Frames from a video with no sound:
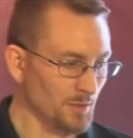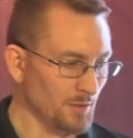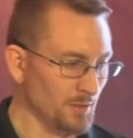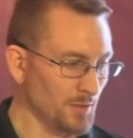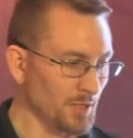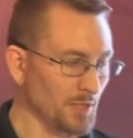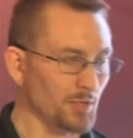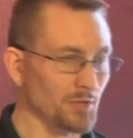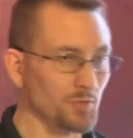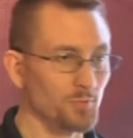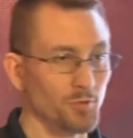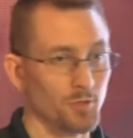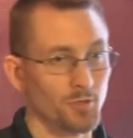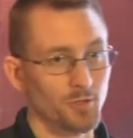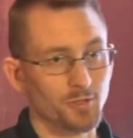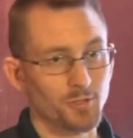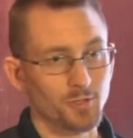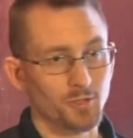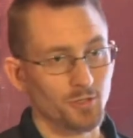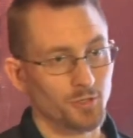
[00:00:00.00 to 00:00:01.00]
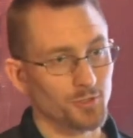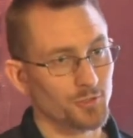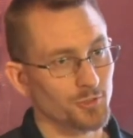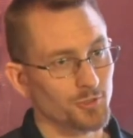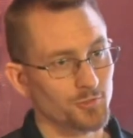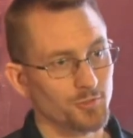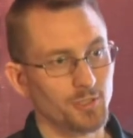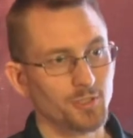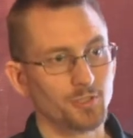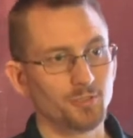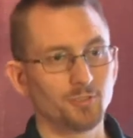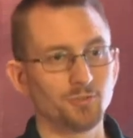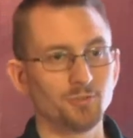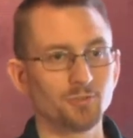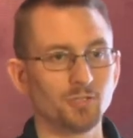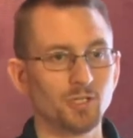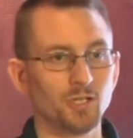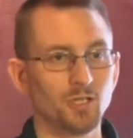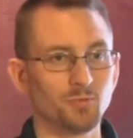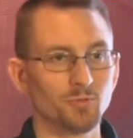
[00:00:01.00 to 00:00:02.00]
Now, Impala can also create its own
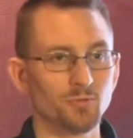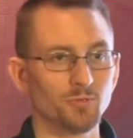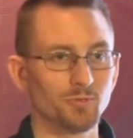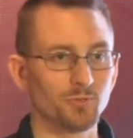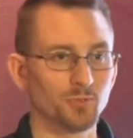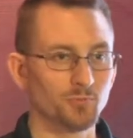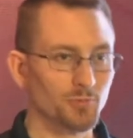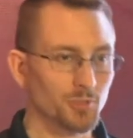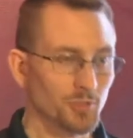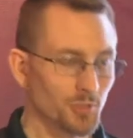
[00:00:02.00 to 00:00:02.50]
tables, so we're